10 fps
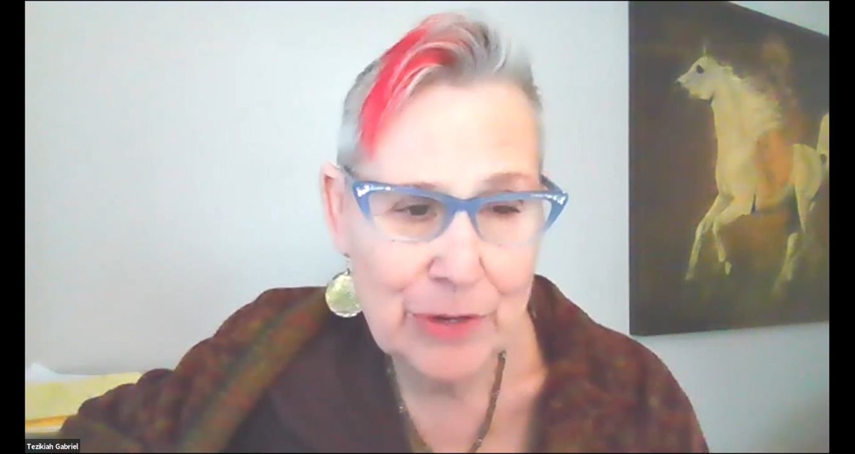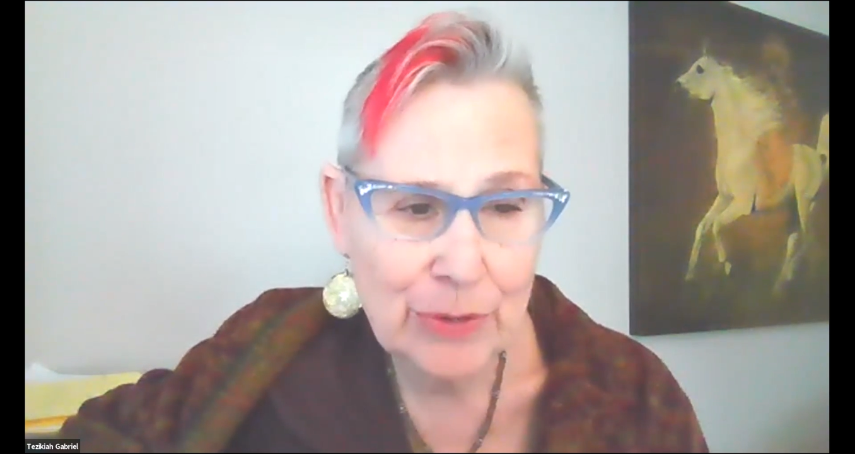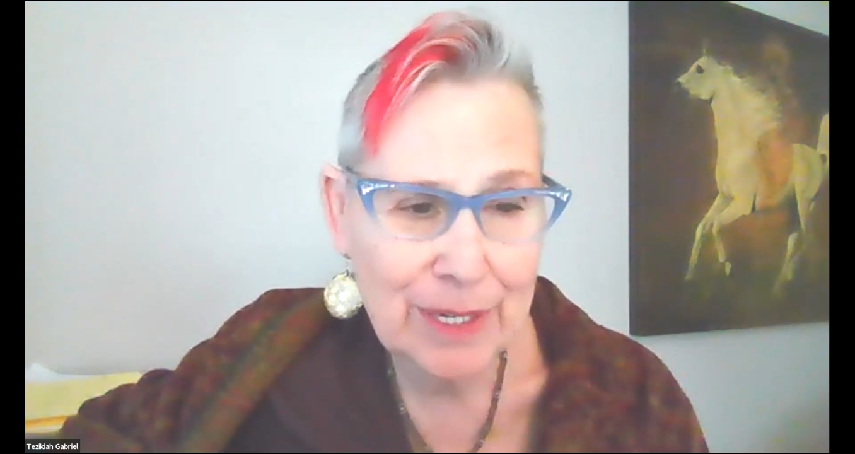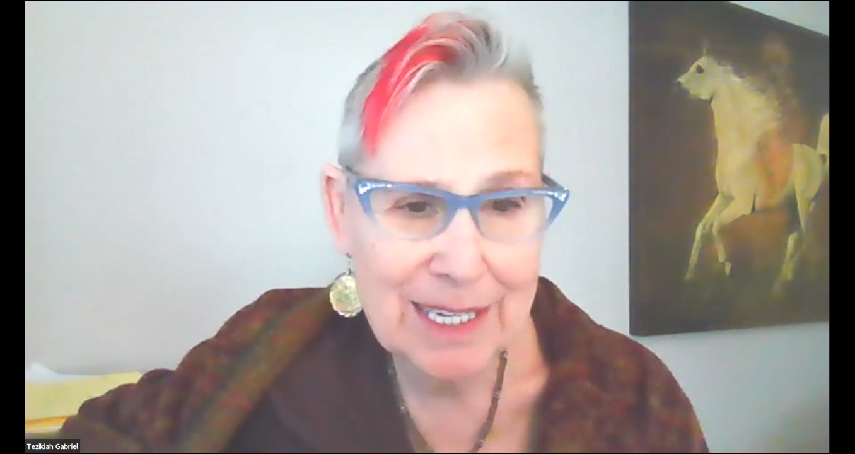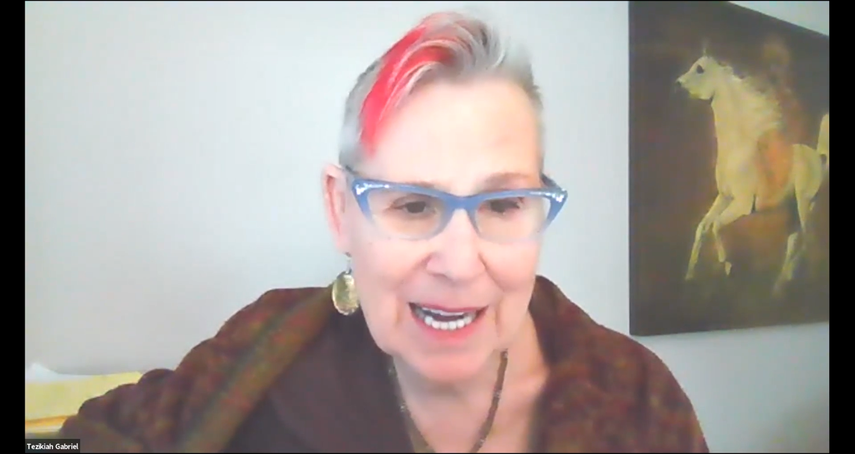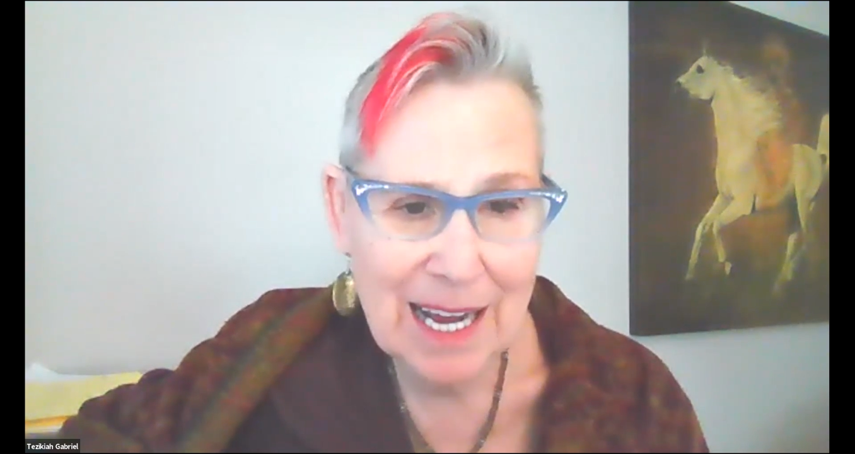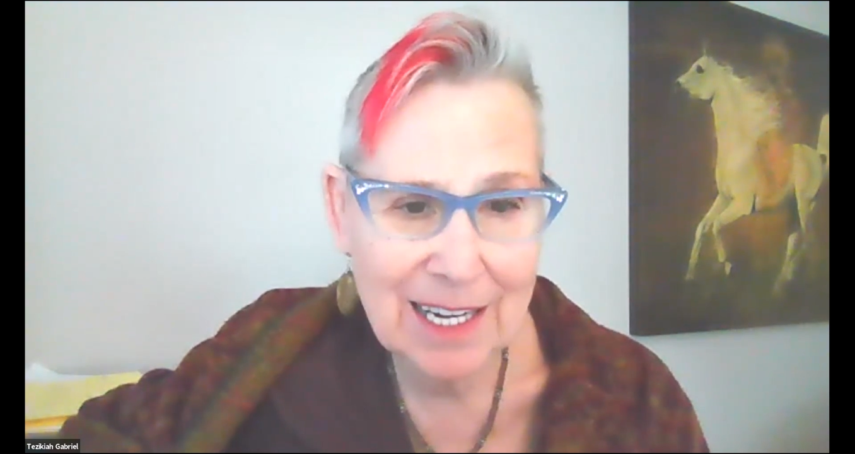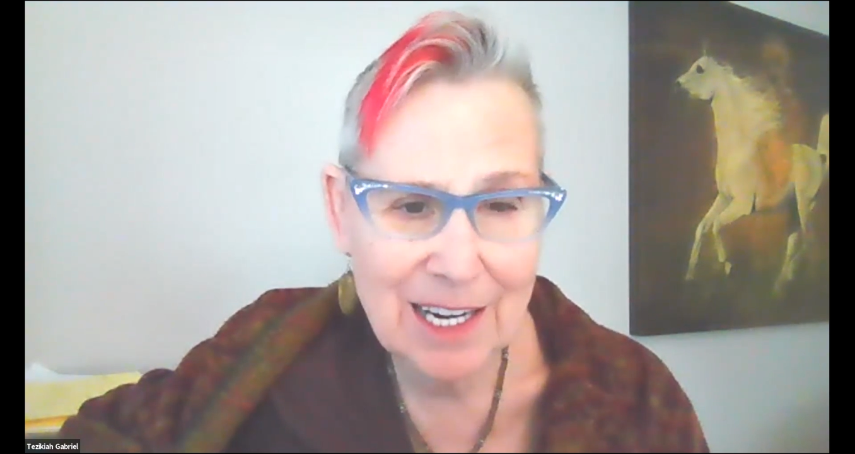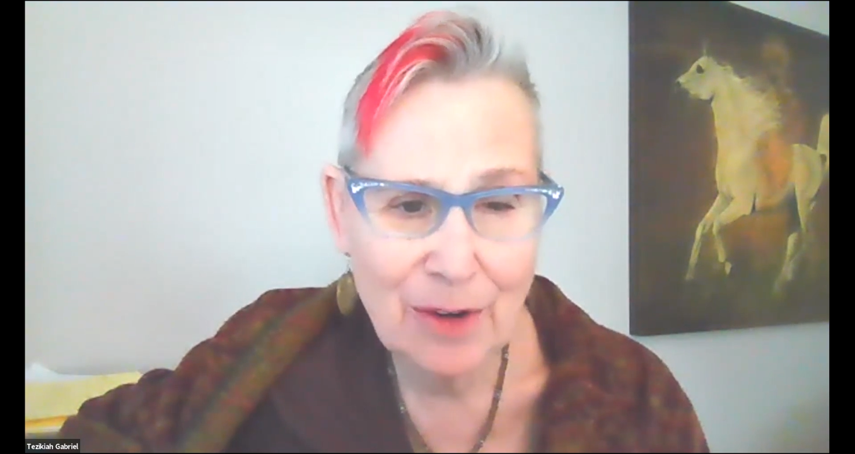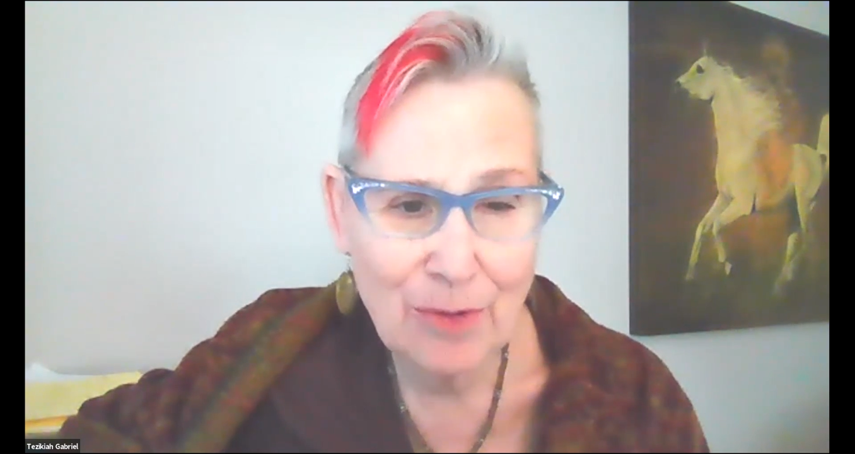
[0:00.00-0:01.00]
to
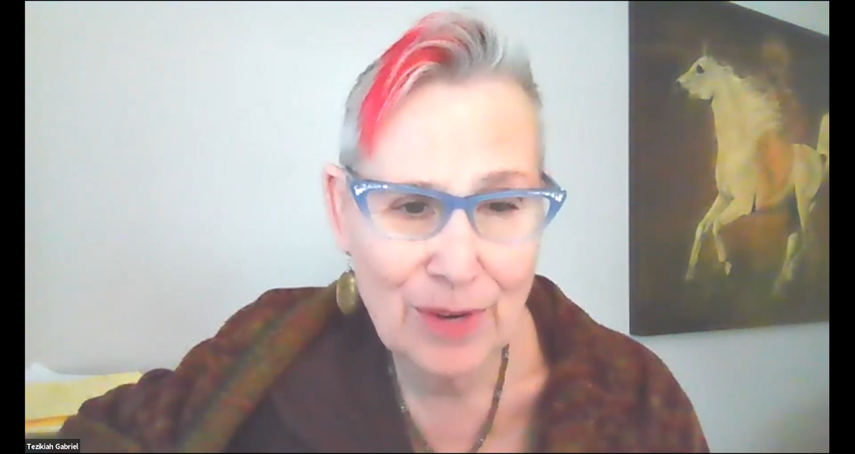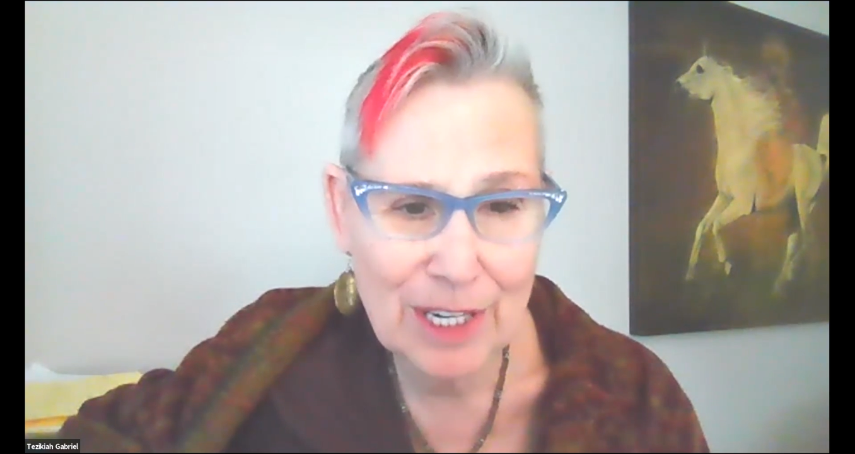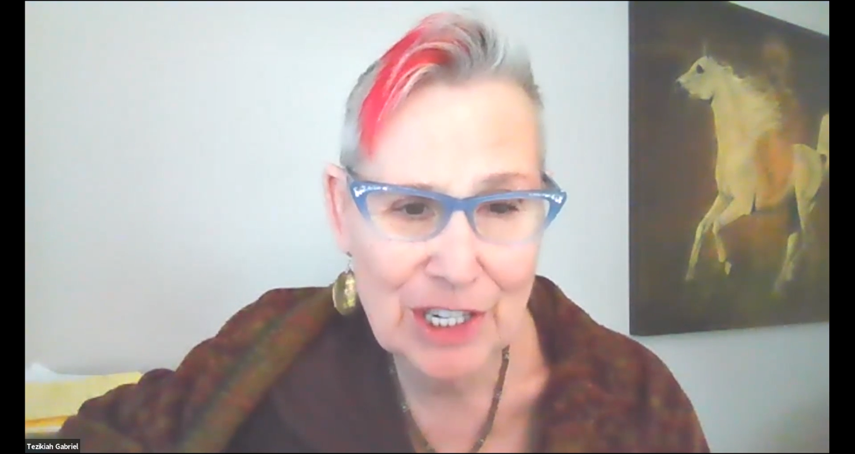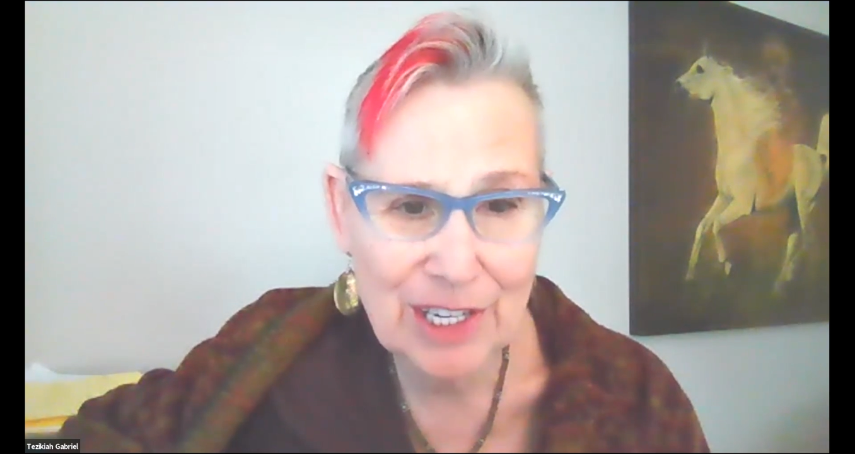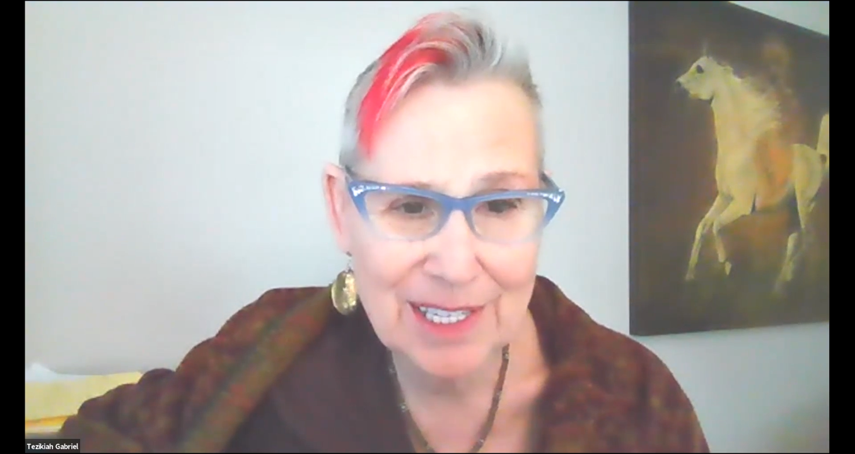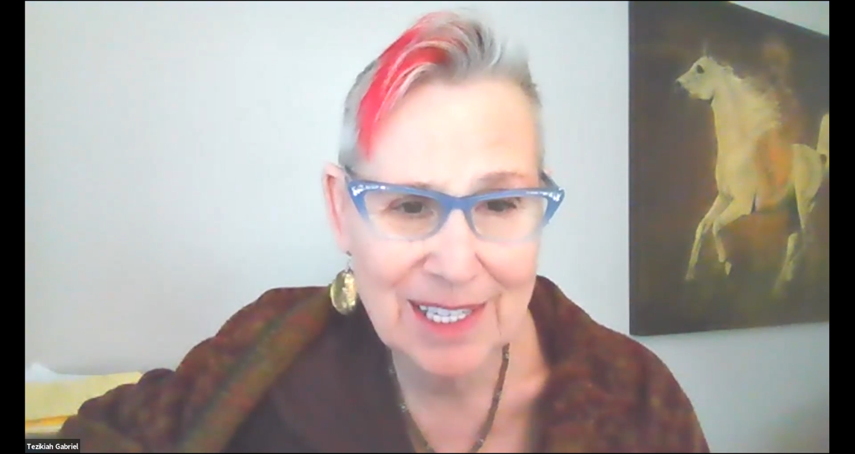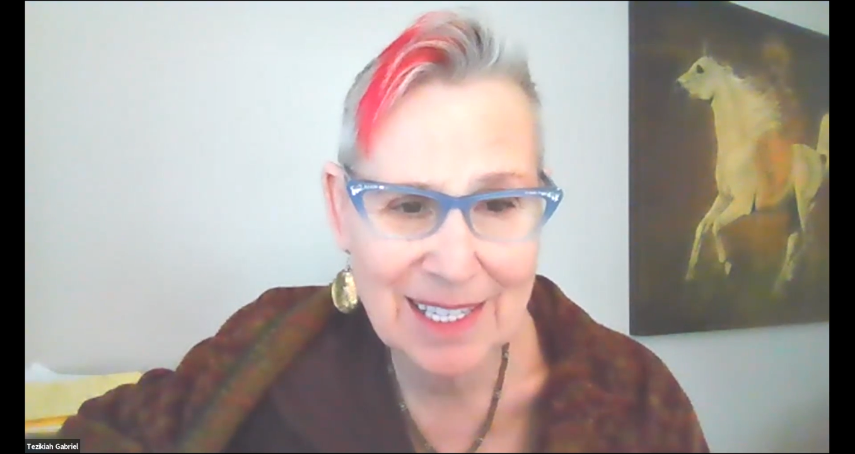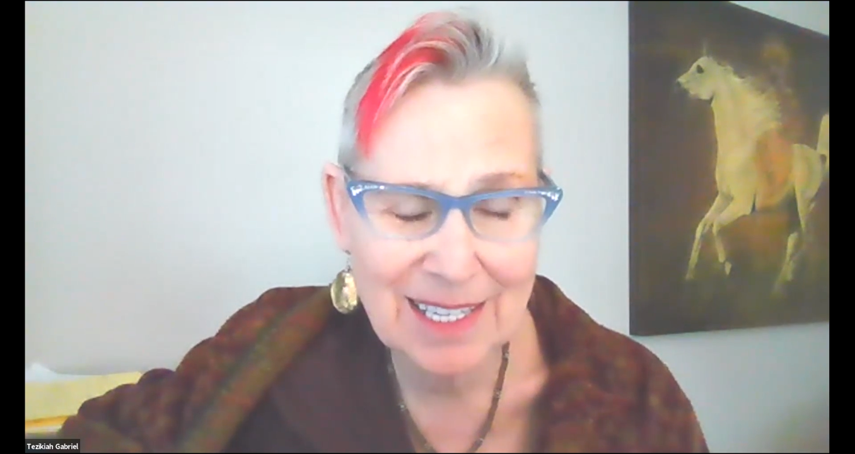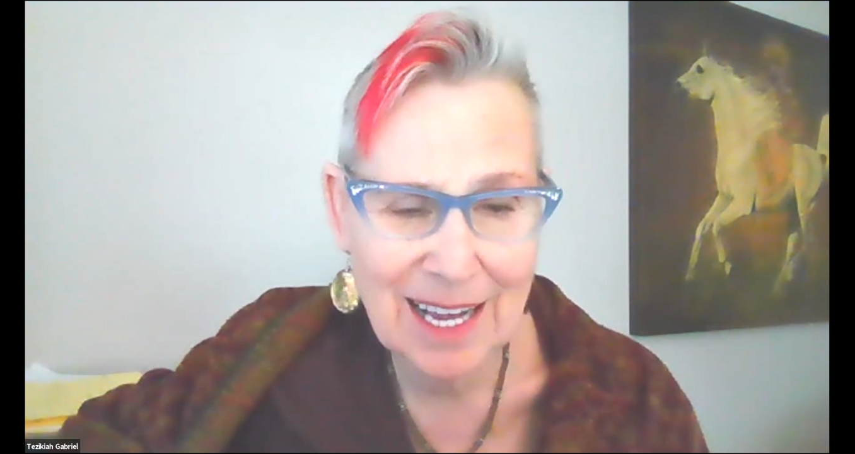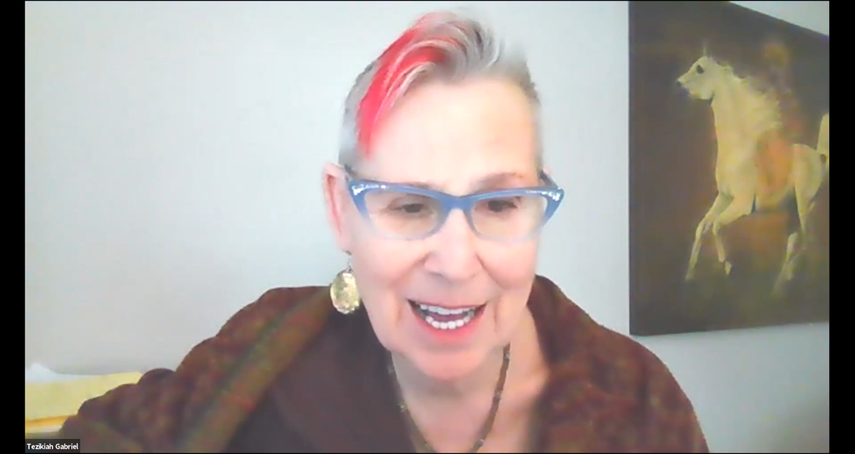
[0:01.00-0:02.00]
attend Rich's